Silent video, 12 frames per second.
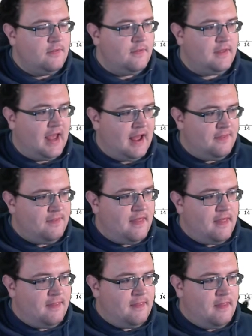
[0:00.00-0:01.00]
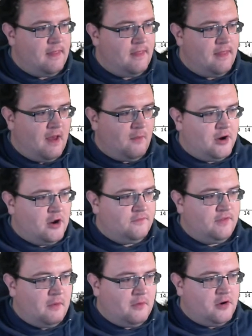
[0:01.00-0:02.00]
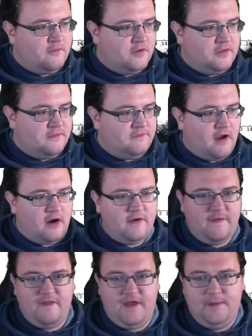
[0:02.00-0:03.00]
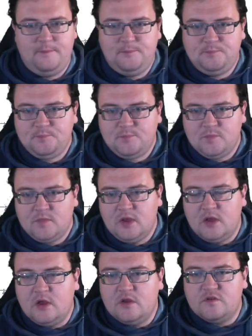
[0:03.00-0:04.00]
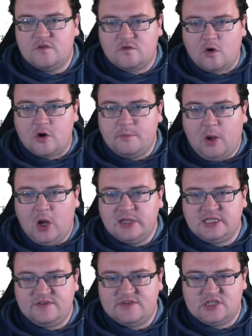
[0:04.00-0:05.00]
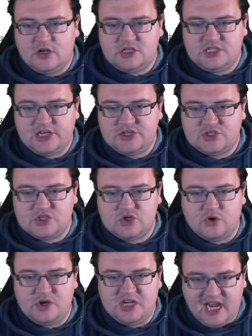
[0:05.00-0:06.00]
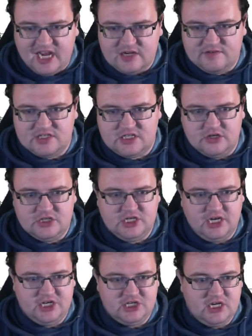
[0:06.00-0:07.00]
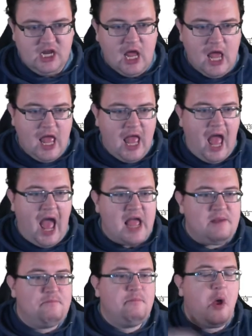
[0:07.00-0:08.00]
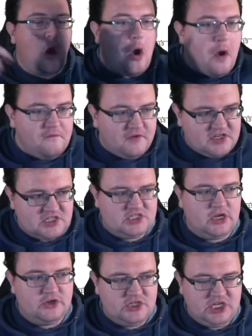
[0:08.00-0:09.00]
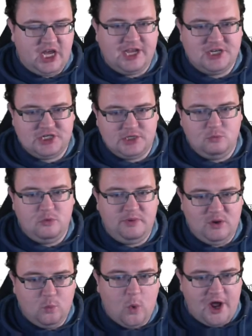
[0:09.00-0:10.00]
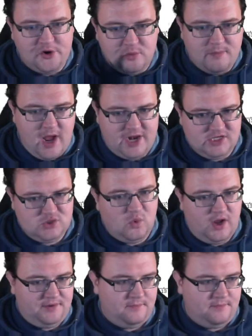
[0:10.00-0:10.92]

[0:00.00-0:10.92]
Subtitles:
Yeah. That one over on the far end there. Strong positive association, strong negative association. A perfect association would be 1 or -1.